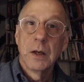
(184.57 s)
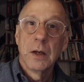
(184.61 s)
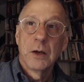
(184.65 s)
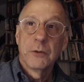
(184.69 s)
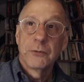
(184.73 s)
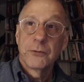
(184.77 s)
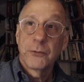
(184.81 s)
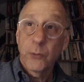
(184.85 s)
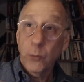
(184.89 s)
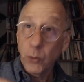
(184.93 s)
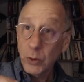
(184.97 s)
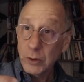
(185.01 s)

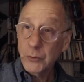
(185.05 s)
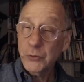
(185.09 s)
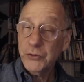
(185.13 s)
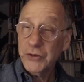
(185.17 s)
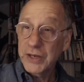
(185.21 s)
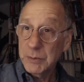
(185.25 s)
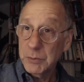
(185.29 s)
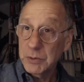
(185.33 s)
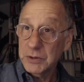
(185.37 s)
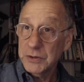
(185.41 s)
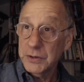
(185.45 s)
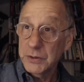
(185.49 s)
Ford was
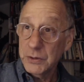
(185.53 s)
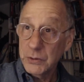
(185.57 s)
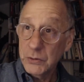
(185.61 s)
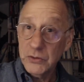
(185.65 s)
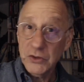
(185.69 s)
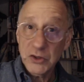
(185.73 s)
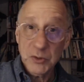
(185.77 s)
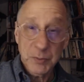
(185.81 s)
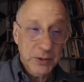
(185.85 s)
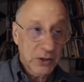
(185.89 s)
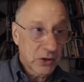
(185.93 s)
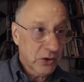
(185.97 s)
able to do
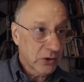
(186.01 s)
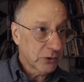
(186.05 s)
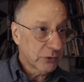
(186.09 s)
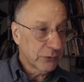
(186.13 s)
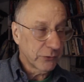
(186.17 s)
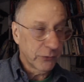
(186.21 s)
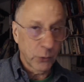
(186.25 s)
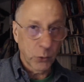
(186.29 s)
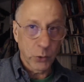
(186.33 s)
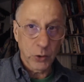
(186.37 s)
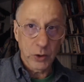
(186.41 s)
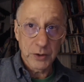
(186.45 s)
this because
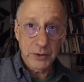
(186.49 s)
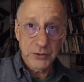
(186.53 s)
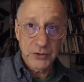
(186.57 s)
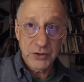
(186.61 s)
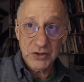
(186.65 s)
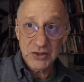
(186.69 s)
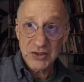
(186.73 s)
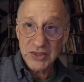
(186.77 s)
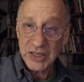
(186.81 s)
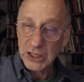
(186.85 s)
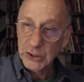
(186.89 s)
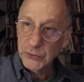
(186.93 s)
Ford
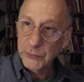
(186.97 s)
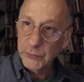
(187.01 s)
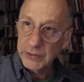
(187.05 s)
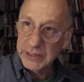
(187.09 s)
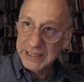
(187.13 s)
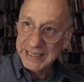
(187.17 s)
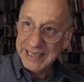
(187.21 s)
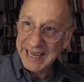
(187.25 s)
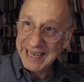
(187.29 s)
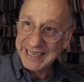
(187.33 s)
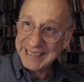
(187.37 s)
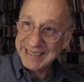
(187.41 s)

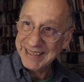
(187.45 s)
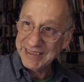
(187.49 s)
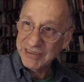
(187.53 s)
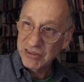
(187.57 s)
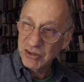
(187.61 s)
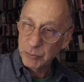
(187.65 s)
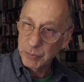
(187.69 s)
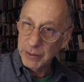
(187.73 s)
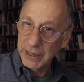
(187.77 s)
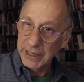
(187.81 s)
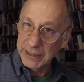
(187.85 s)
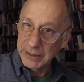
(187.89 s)
successfully
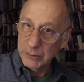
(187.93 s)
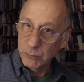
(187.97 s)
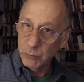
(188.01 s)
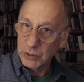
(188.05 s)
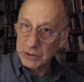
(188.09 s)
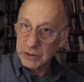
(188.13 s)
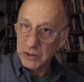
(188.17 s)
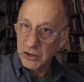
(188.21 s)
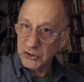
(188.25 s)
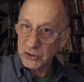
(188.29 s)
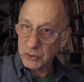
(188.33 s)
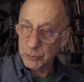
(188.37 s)
anticipated
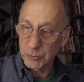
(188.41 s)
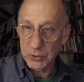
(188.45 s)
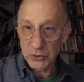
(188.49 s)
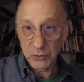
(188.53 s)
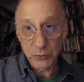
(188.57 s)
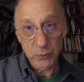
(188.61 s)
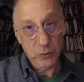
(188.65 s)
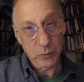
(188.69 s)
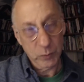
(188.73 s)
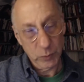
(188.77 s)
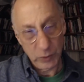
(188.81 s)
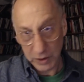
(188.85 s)
what customers
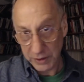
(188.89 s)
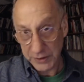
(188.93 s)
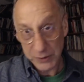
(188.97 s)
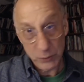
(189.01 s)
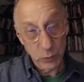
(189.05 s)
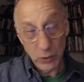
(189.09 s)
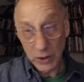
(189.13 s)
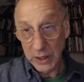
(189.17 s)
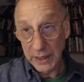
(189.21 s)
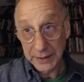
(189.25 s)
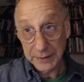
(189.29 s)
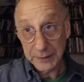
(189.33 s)
were going to
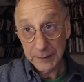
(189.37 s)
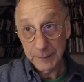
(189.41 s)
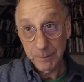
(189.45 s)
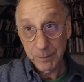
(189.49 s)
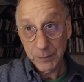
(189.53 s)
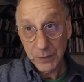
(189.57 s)
want.